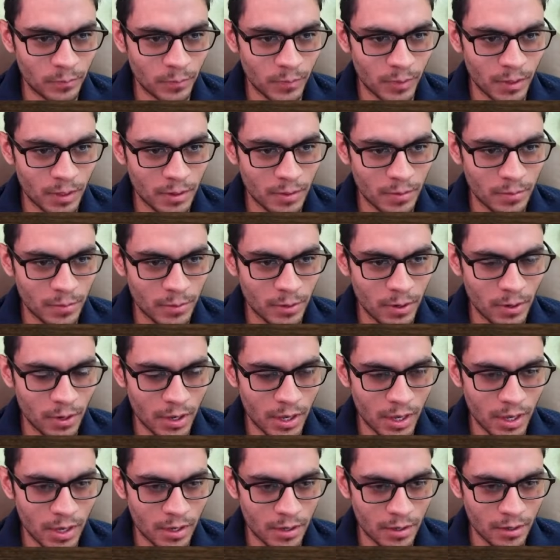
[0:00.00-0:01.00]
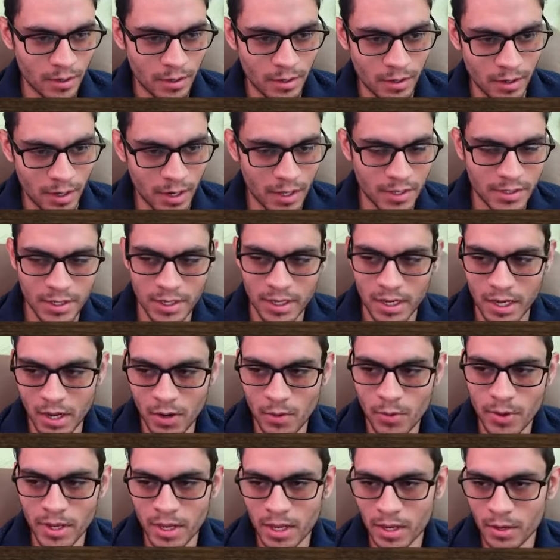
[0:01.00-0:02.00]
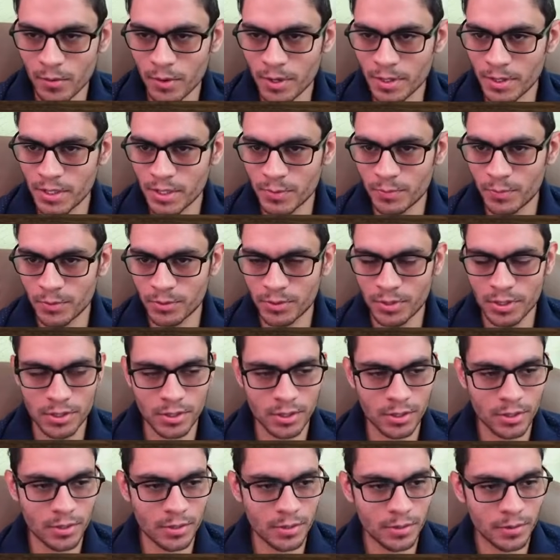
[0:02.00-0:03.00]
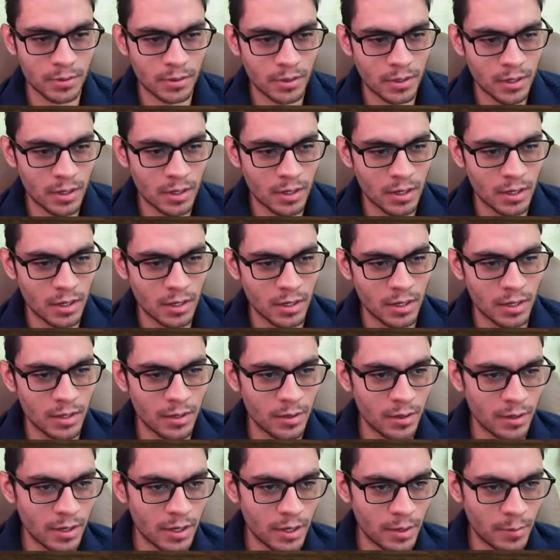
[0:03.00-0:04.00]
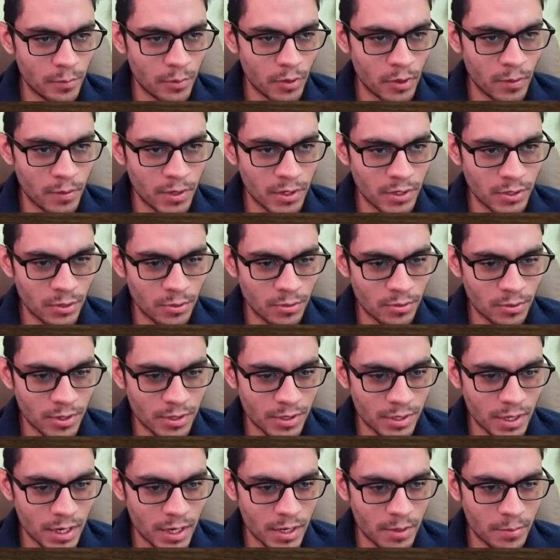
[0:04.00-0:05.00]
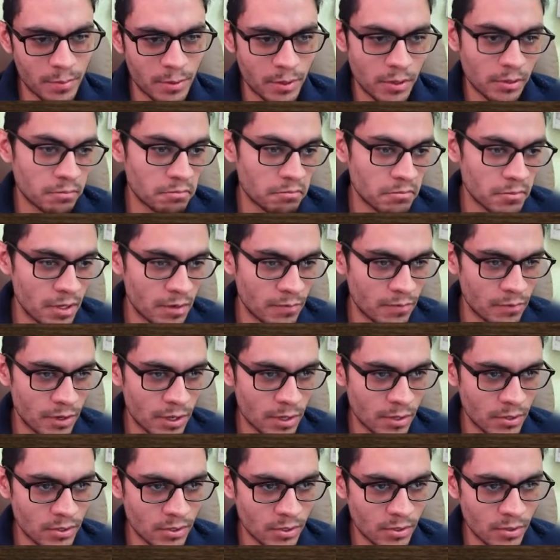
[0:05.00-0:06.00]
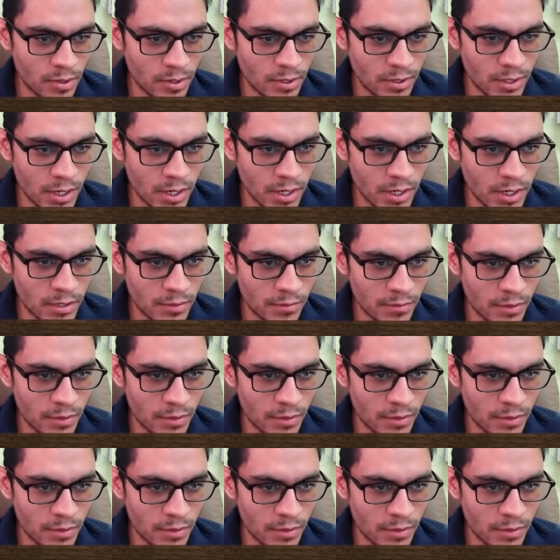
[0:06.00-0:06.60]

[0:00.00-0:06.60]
But okay, let's see how we can win this position. he probably should resign, but if he doesn't resign, it's fine